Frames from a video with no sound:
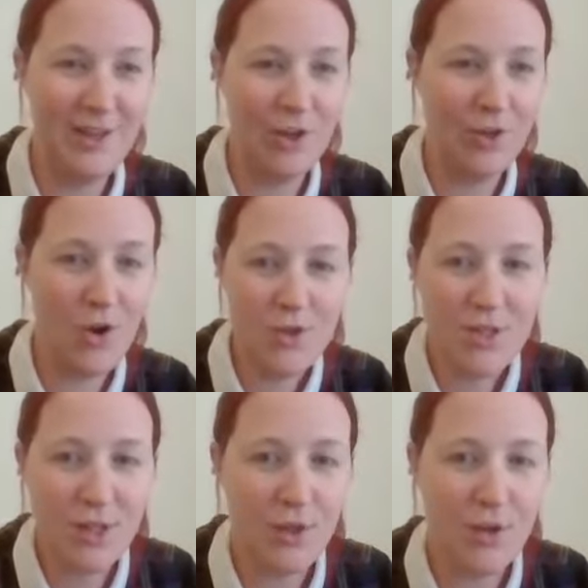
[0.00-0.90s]
you're not
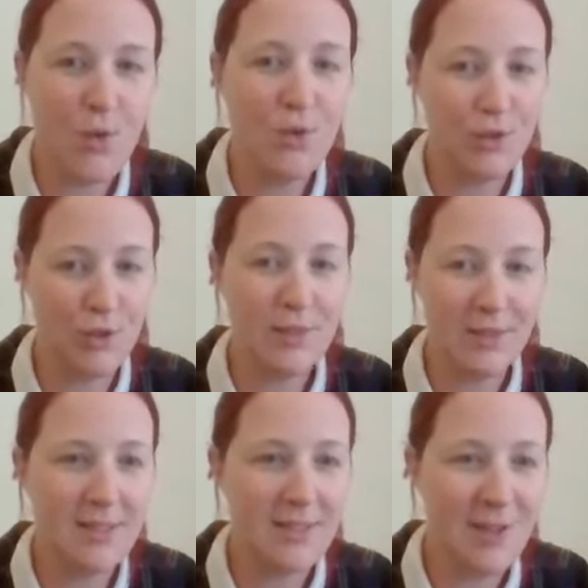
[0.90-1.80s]
just going to go and do it
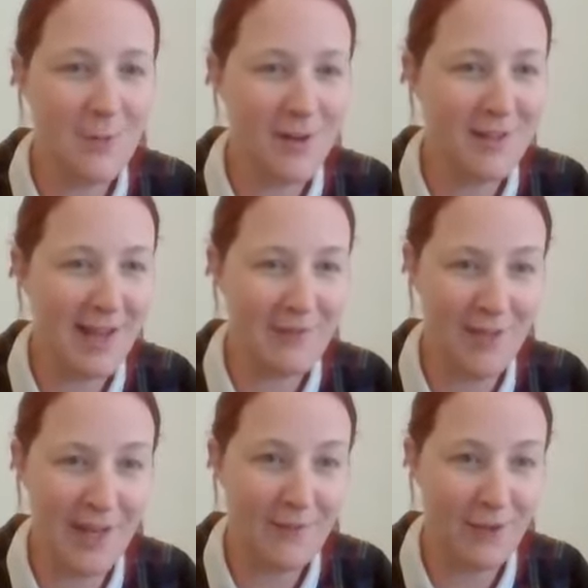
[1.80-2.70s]
in day one,
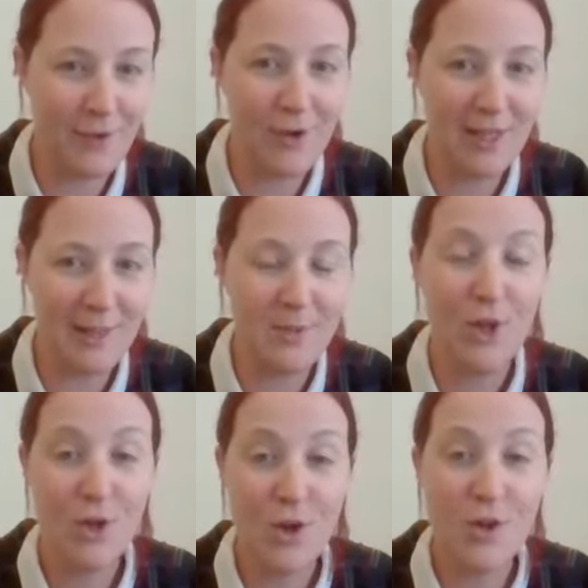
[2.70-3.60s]
having never rock climbed.
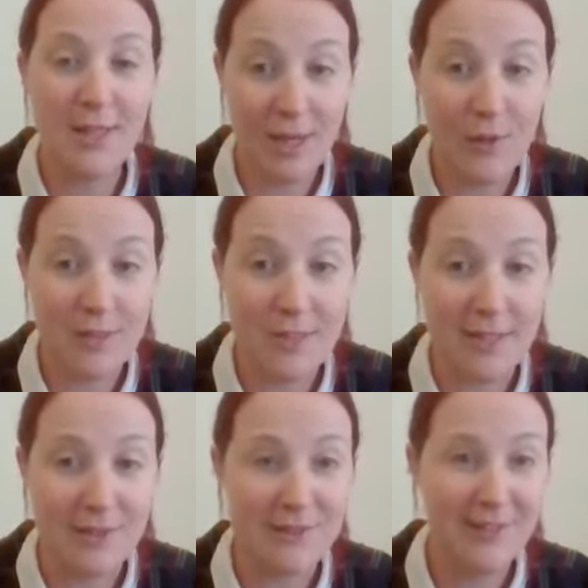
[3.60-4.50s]
You're going to kill
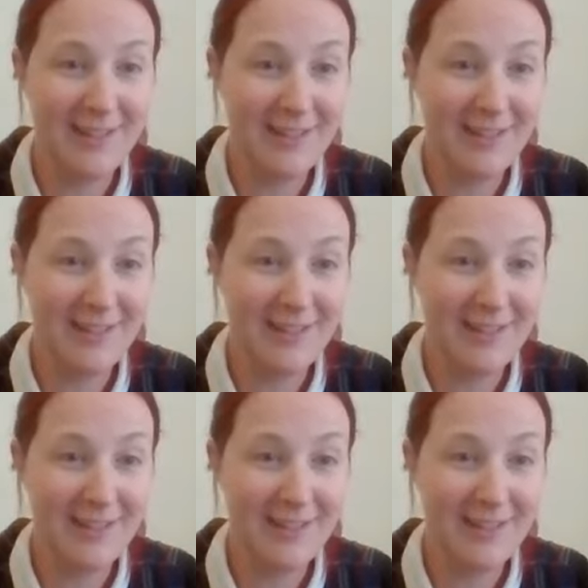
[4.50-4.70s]
yourself.